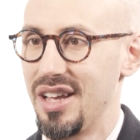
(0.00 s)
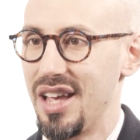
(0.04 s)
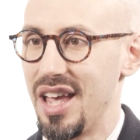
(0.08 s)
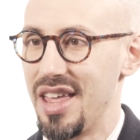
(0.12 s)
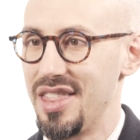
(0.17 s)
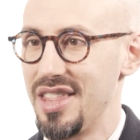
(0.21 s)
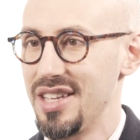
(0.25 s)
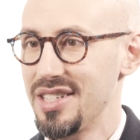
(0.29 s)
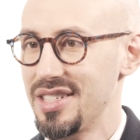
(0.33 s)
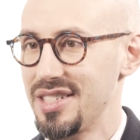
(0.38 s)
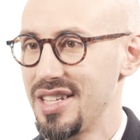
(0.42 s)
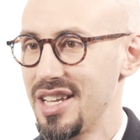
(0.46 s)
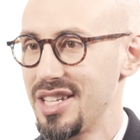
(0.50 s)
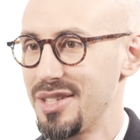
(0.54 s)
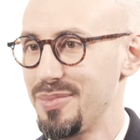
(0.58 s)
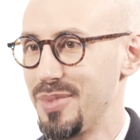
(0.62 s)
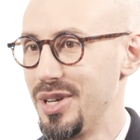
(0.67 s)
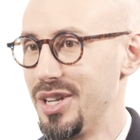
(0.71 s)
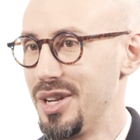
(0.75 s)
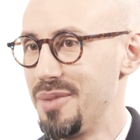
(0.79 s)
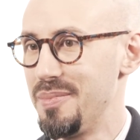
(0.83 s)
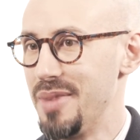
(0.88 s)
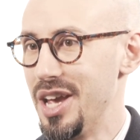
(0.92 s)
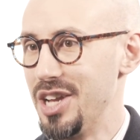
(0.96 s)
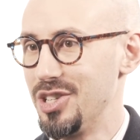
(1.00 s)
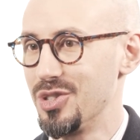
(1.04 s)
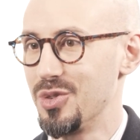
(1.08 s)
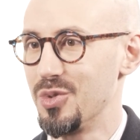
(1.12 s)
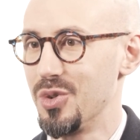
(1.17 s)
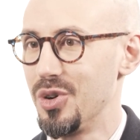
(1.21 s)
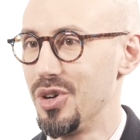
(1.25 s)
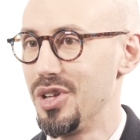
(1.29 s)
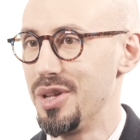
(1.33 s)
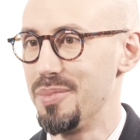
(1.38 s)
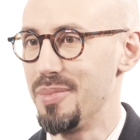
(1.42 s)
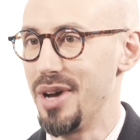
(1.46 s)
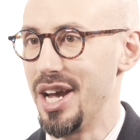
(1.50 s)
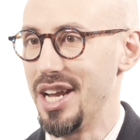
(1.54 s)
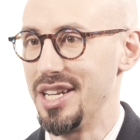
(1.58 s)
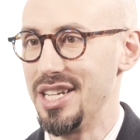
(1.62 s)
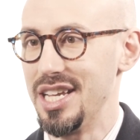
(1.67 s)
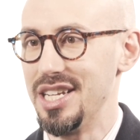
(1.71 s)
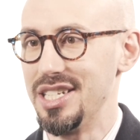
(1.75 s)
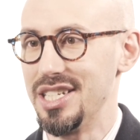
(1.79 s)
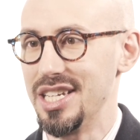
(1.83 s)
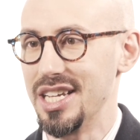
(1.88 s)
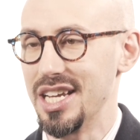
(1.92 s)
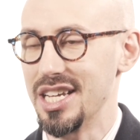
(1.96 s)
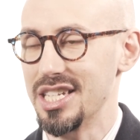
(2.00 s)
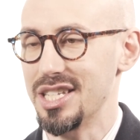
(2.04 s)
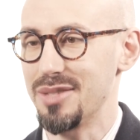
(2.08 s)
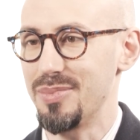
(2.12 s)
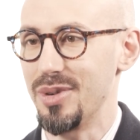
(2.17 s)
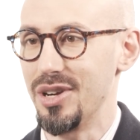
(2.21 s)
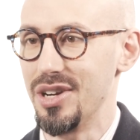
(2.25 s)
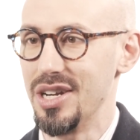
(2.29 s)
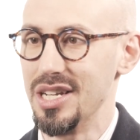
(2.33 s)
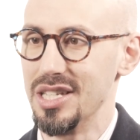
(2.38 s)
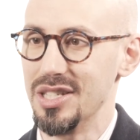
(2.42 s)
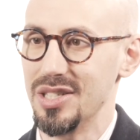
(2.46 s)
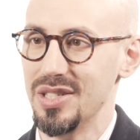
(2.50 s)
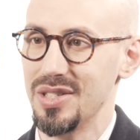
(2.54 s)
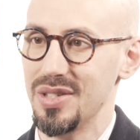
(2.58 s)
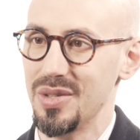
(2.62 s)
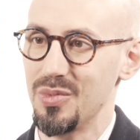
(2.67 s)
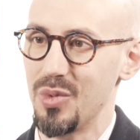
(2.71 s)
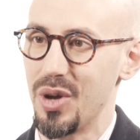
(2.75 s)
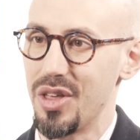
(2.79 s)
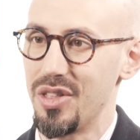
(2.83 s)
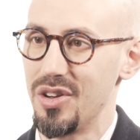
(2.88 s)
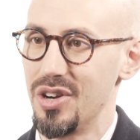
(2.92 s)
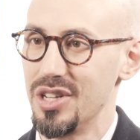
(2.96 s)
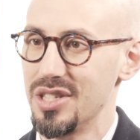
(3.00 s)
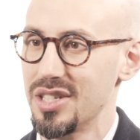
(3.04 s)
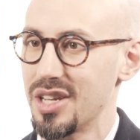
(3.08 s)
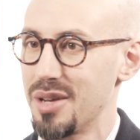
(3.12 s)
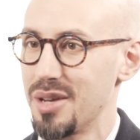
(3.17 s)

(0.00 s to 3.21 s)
And this has been a major role in my teaching experience, whether it's